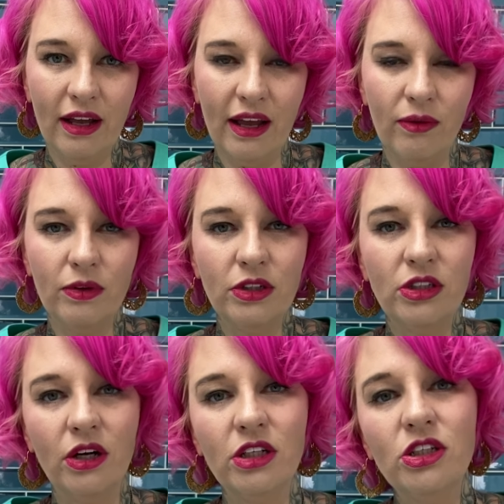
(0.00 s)
It will
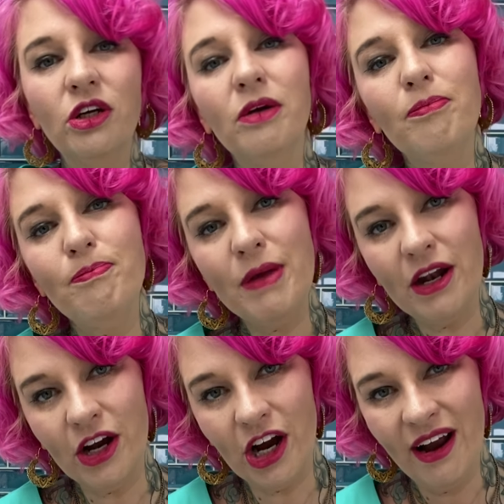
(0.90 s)
start to turn
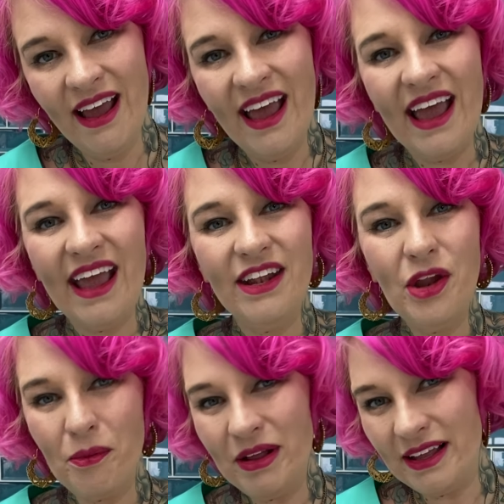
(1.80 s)
bitter, and
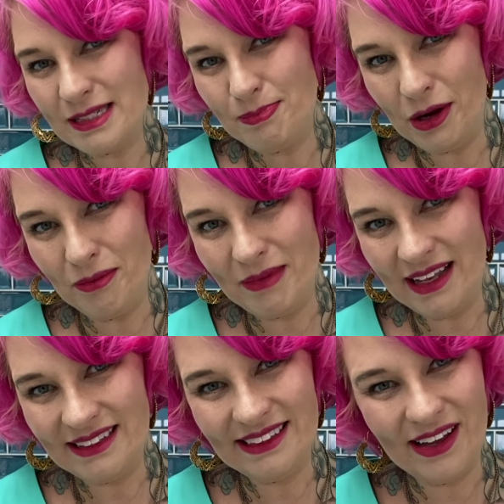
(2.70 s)
nobody likes bitter
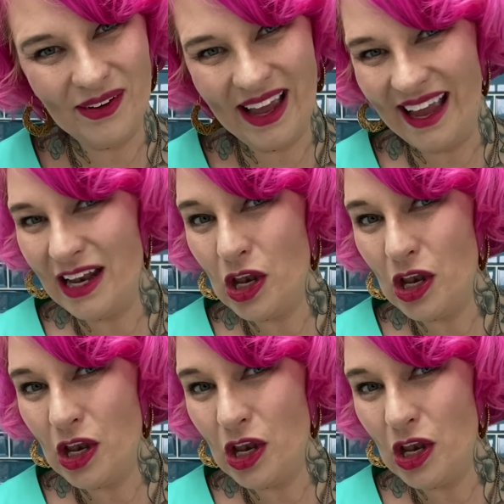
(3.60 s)
mint, okay?